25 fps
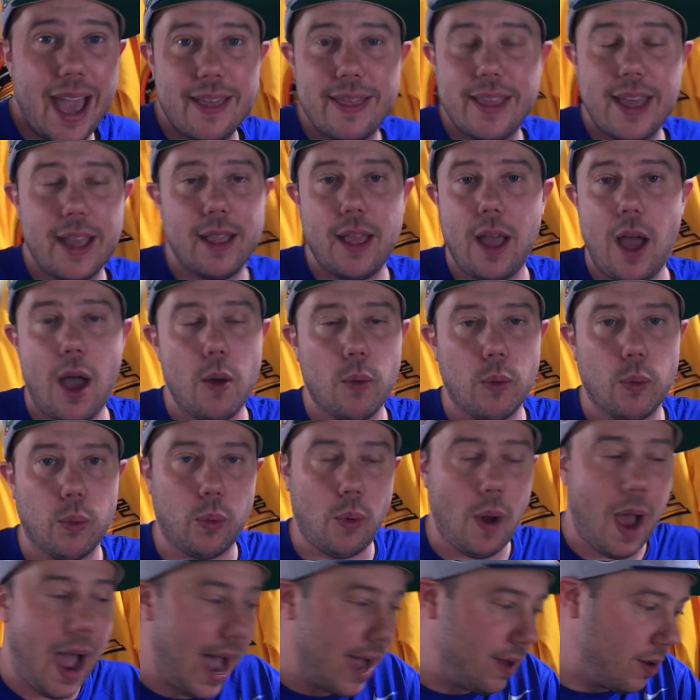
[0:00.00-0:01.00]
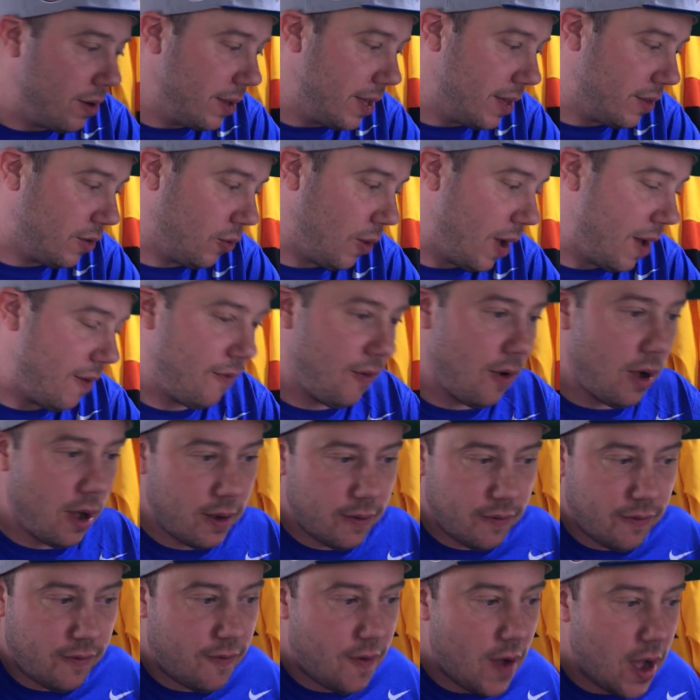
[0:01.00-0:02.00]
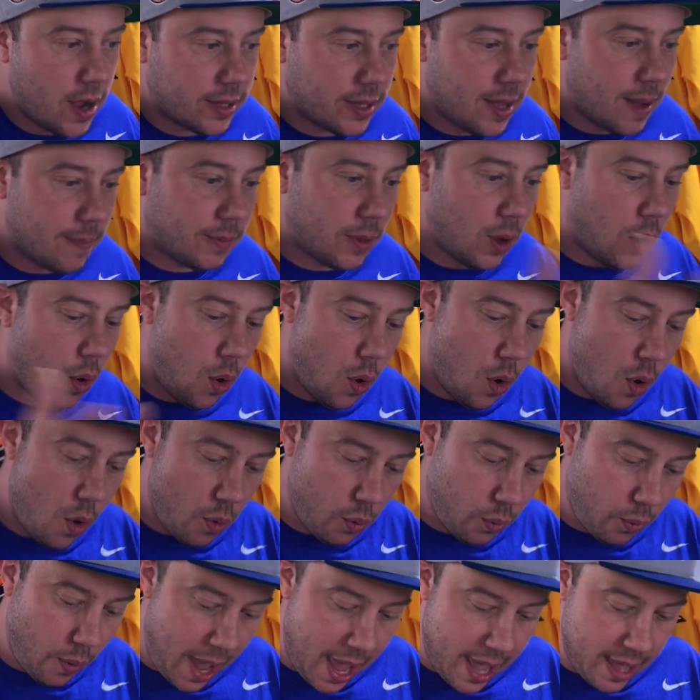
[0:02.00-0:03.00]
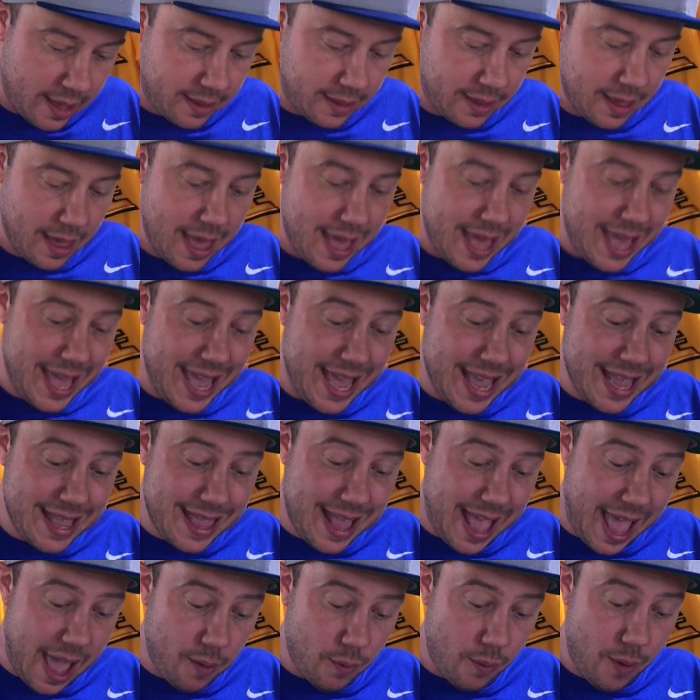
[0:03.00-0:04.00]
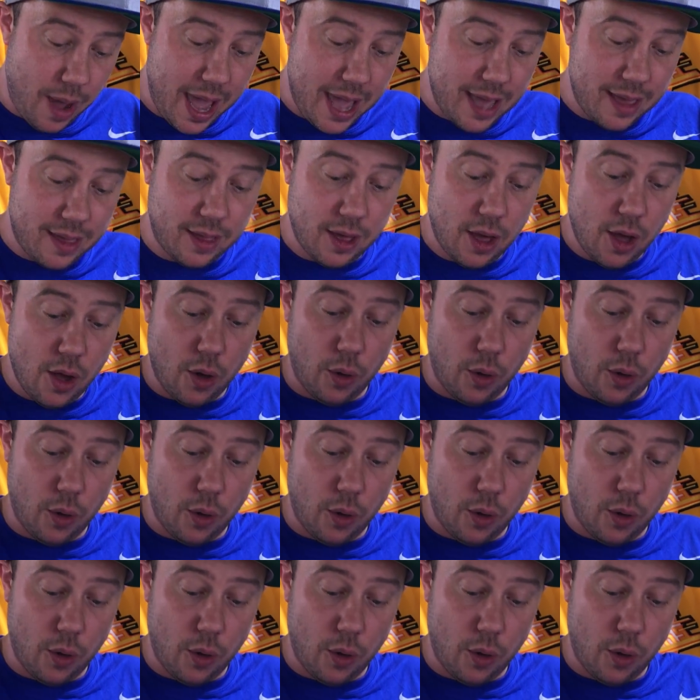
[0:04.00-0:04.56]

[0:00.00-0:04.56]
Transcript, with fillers: and then a riderless Drefong fucked up the whole race. In that race,